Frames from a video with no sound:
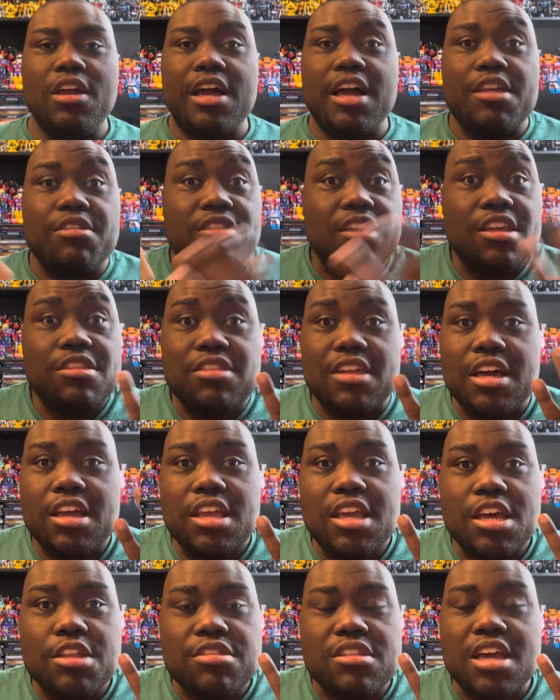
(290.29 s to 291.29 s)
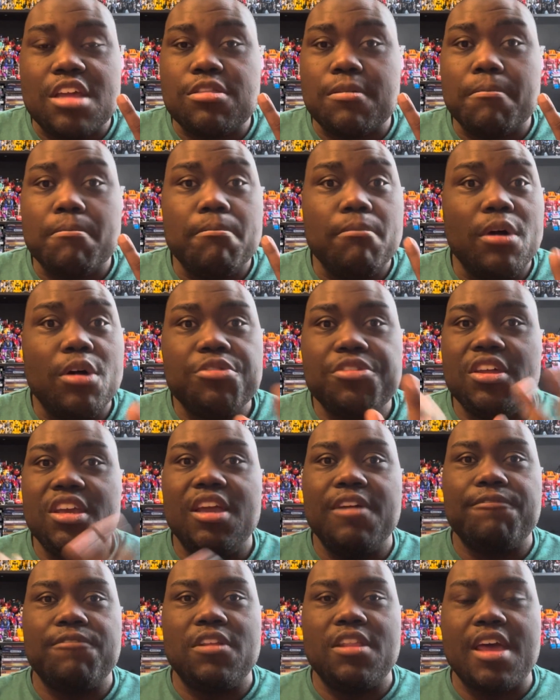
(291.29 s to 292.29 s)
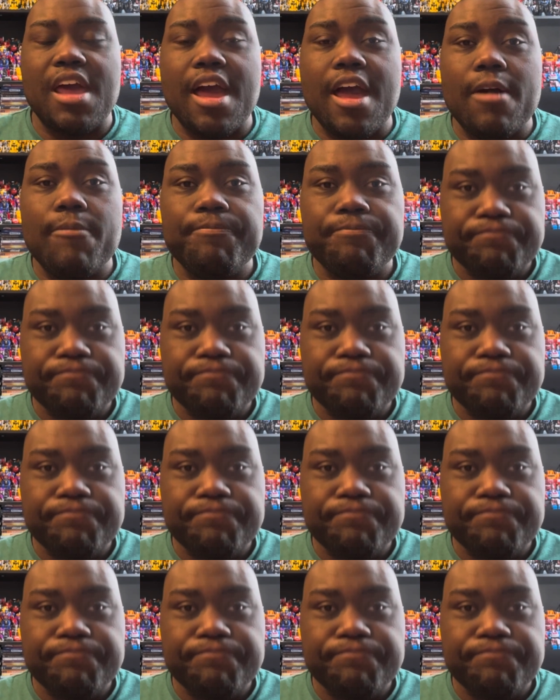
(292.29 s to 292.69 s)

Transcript: I guess that's mostly it for that.